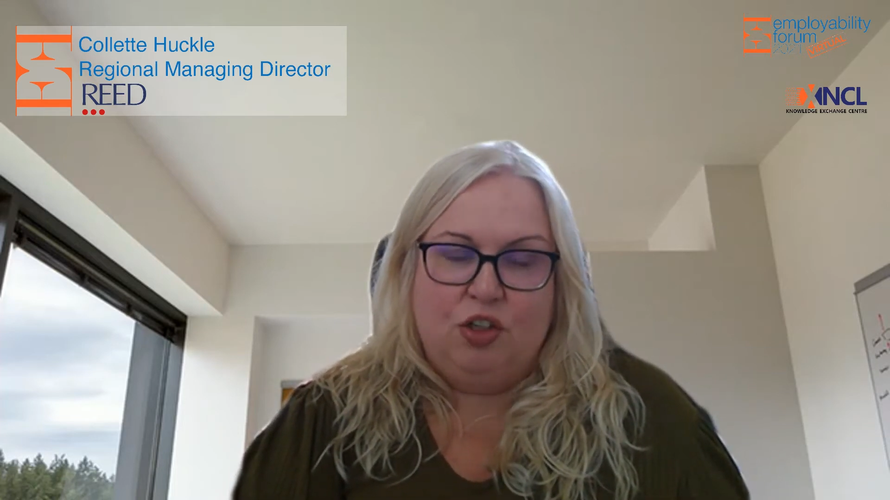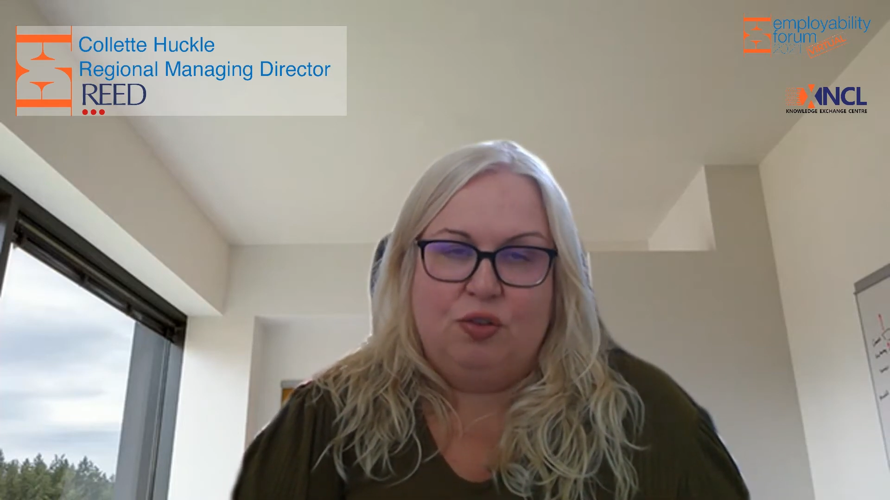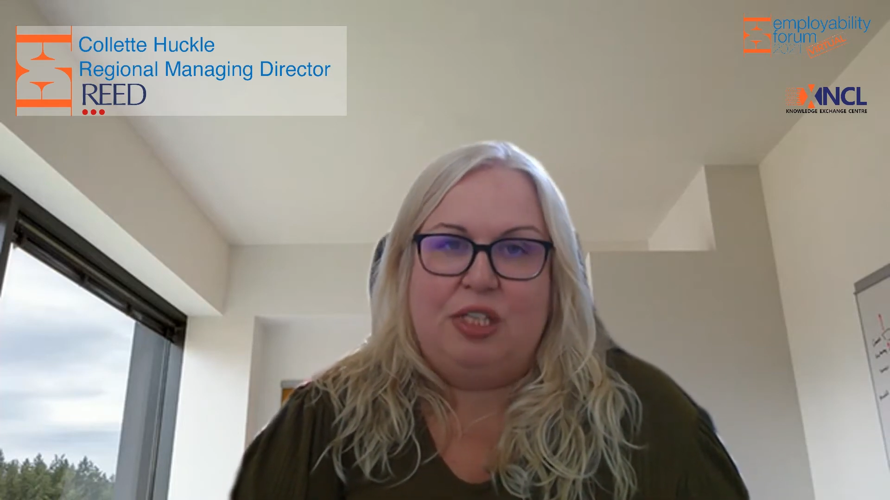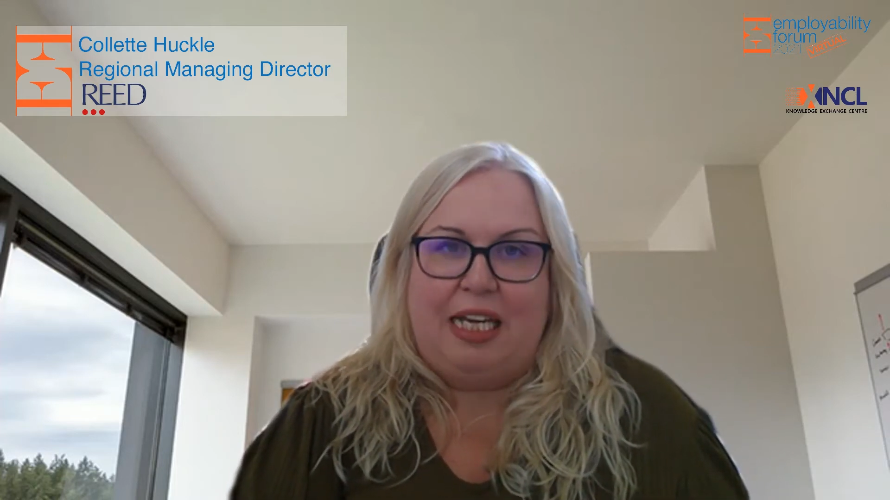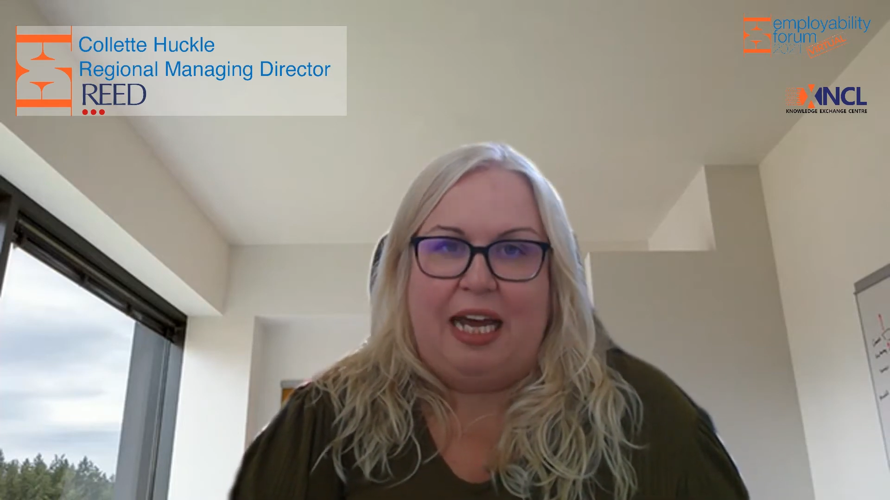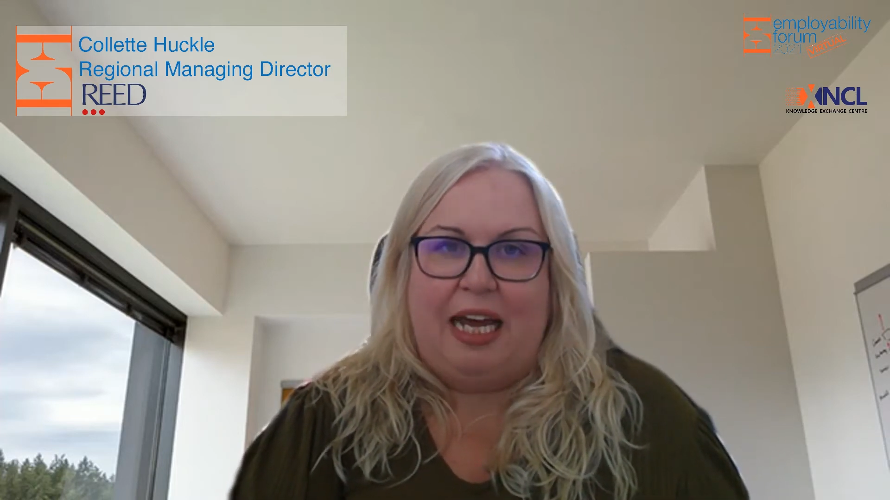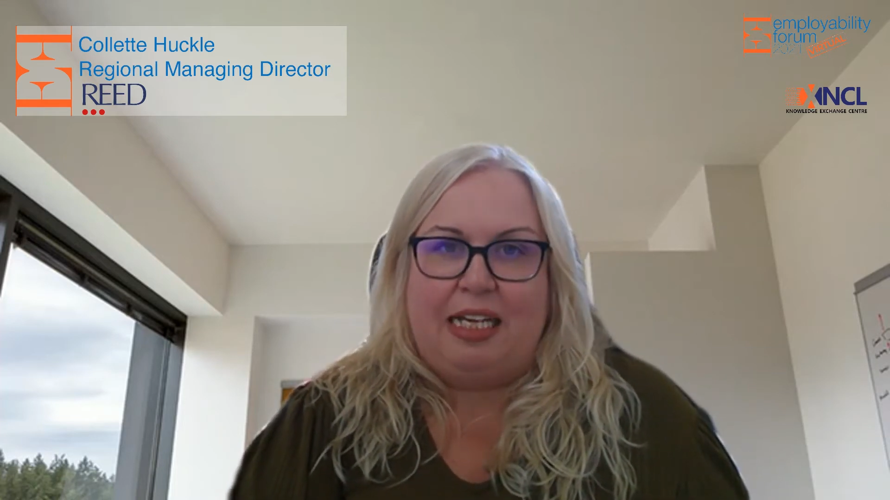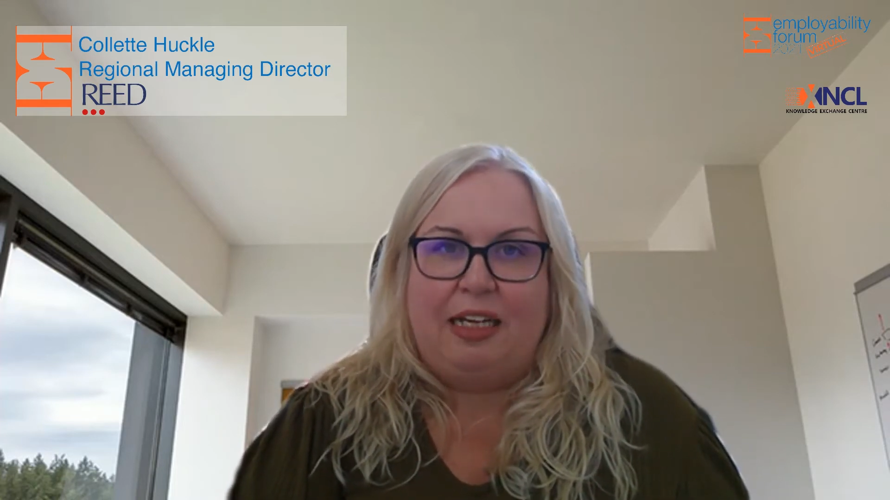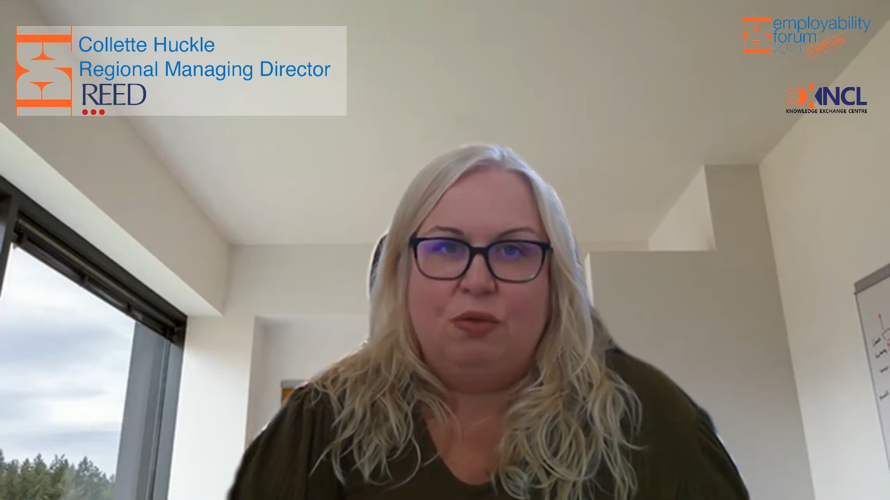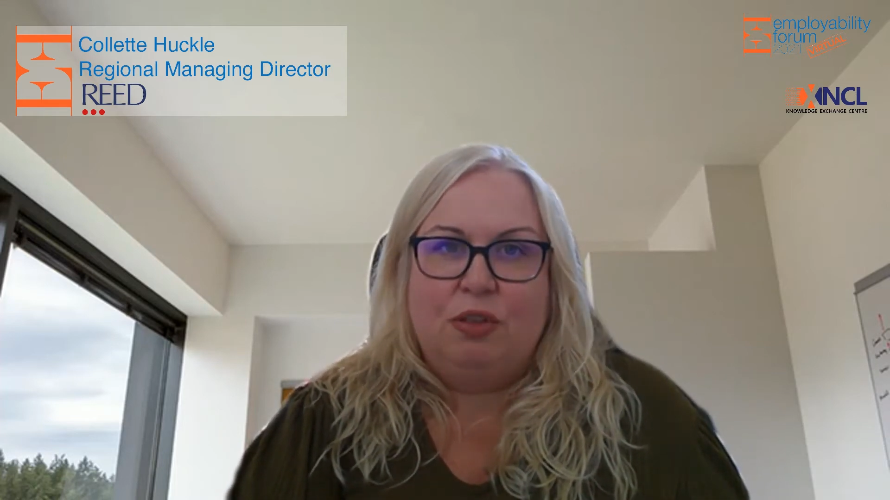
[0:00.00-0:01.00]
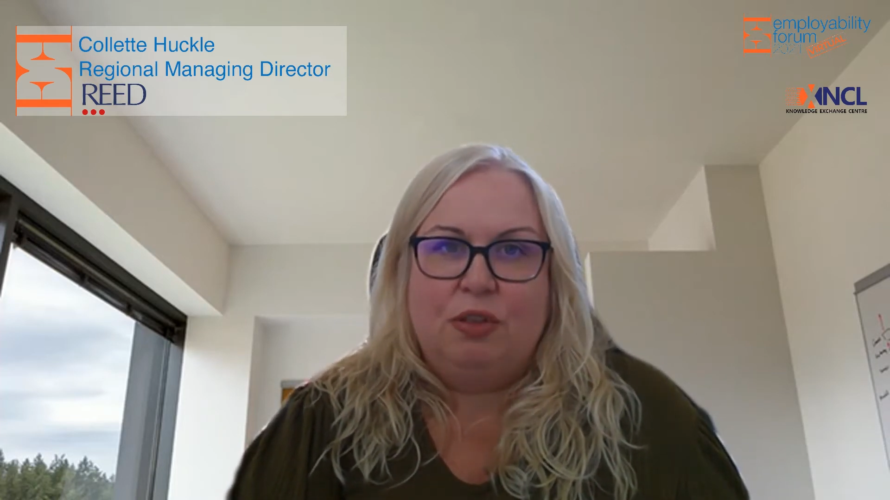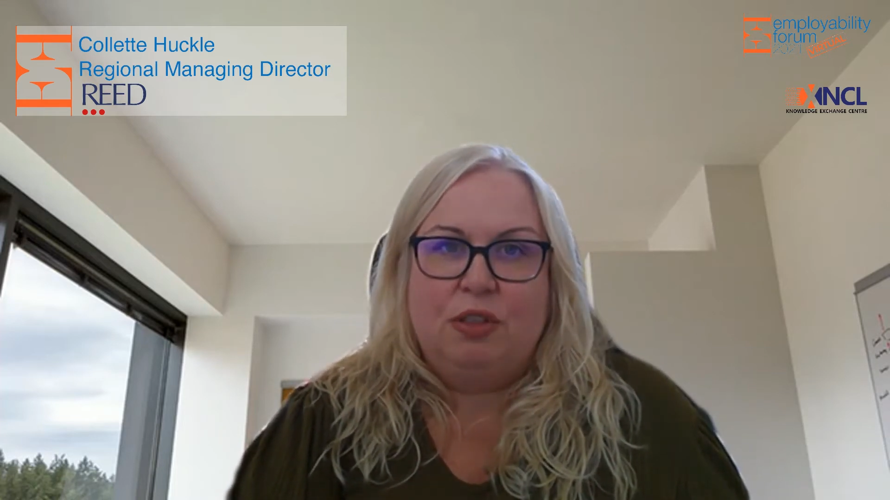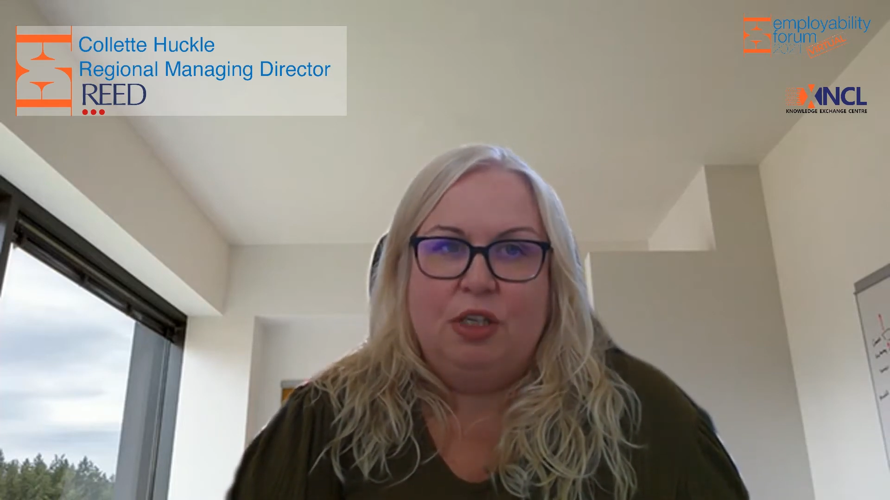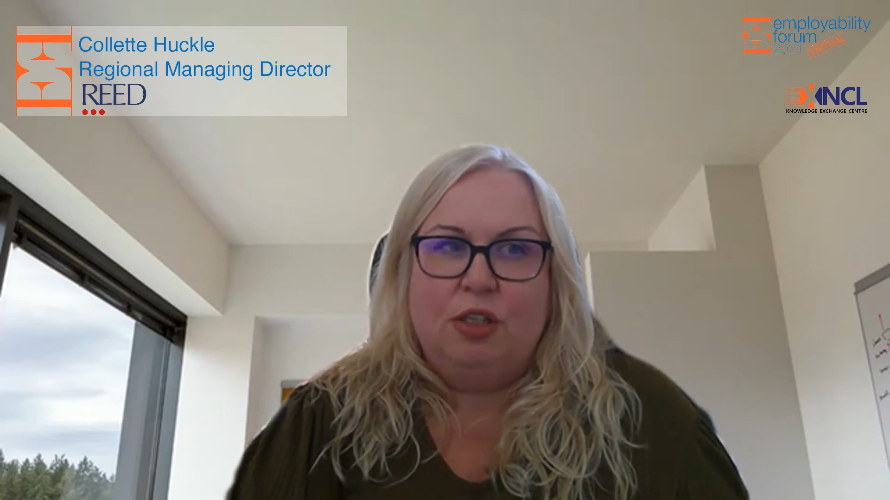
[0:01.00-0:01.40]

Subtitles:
standout.